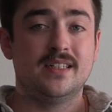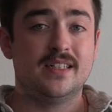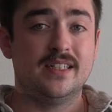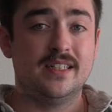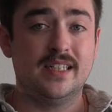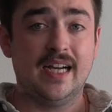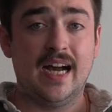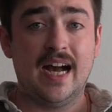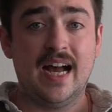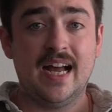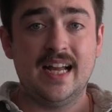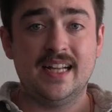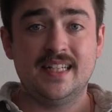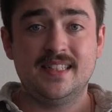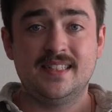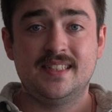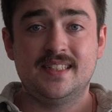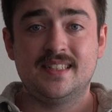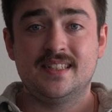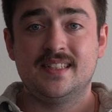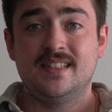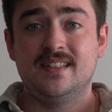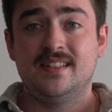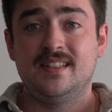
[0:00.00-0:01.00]

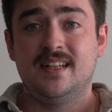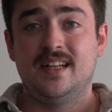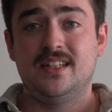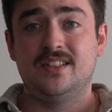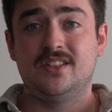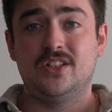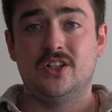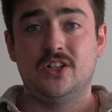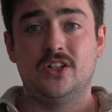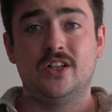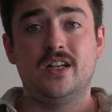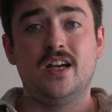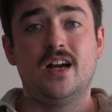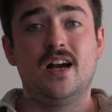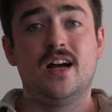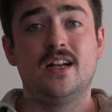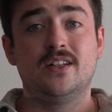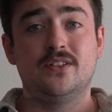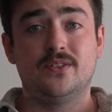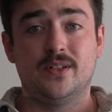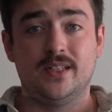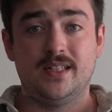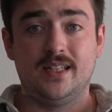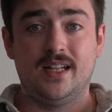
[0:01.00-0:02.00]
Guides, and turning
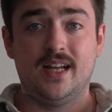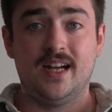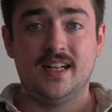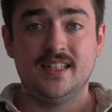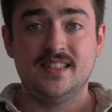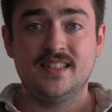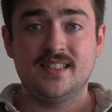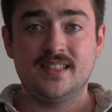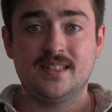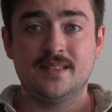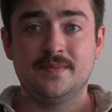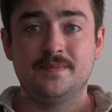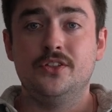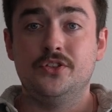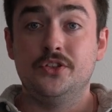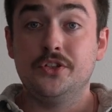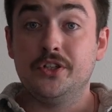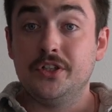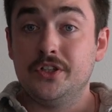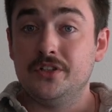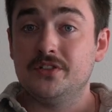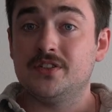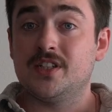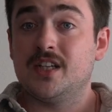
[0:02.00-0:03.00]
on grid lines. You
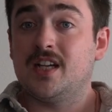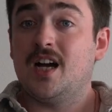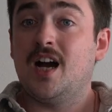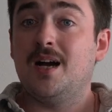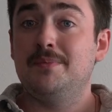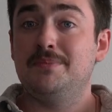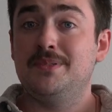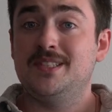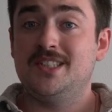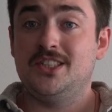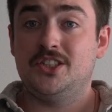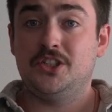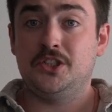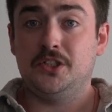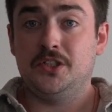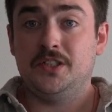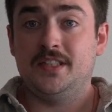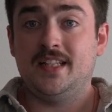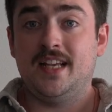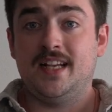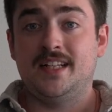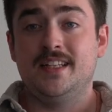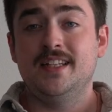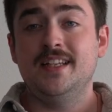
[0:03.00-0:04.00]
can use a
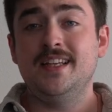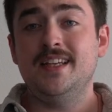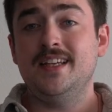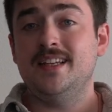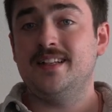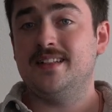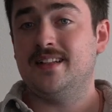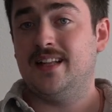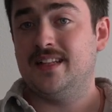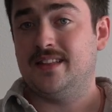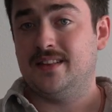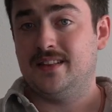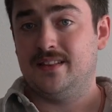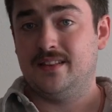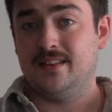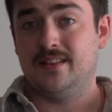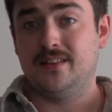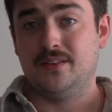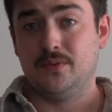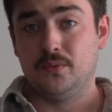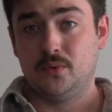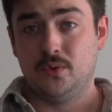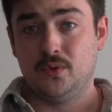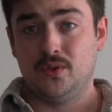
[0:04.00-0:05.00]
compositional technique like
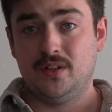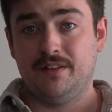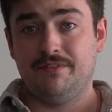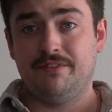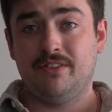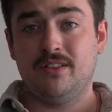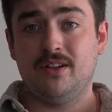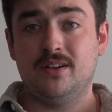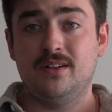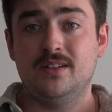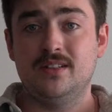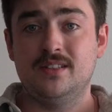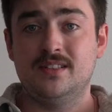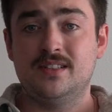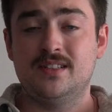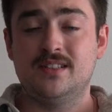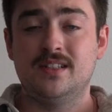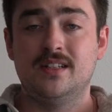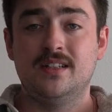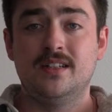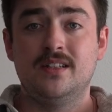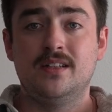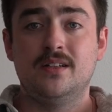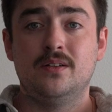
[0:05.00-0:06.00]
the rule of
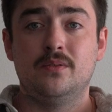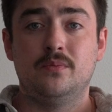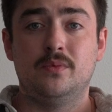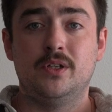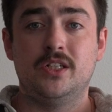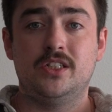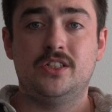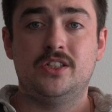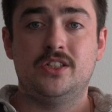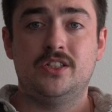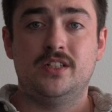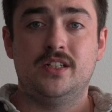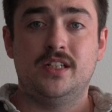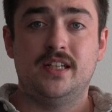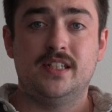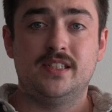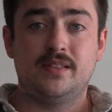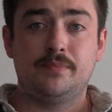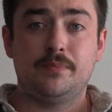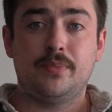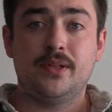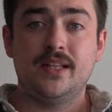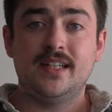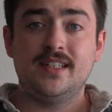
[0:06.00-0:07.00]
thirds, which
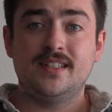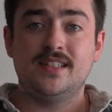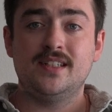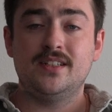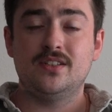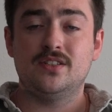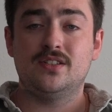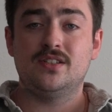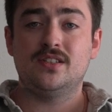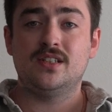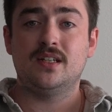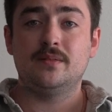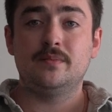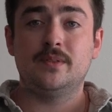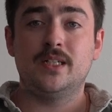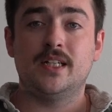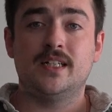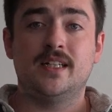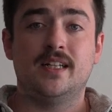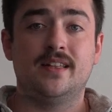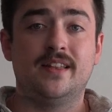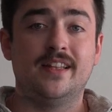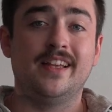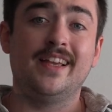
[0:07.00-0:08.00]
is placing your
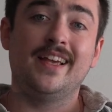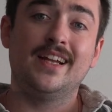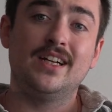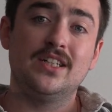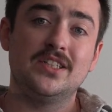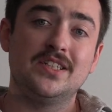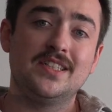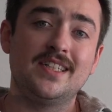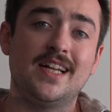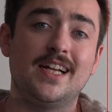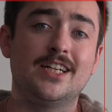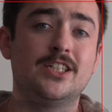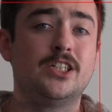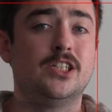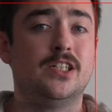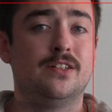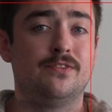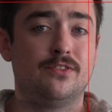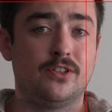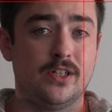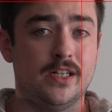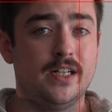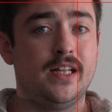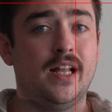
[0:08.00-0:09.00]
subject at the intersection
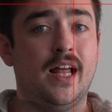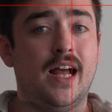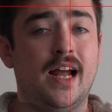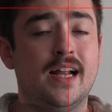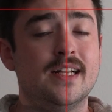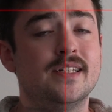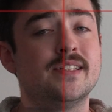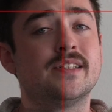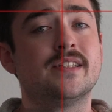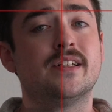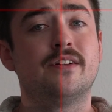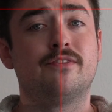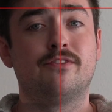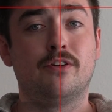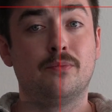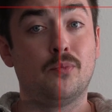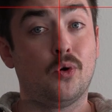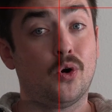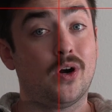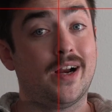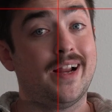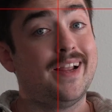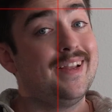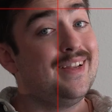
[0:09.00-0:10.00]
of grid lines for
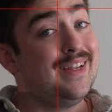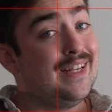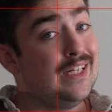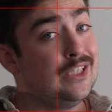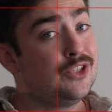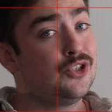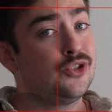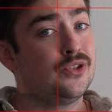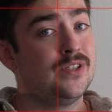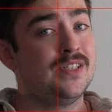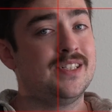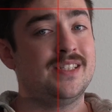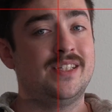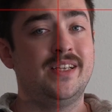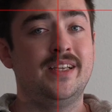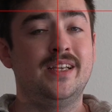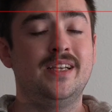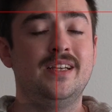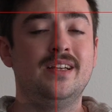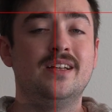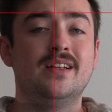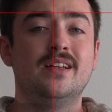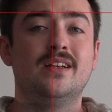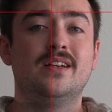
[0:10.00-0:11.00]
more
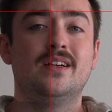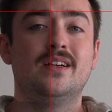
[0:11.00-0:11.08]
interesting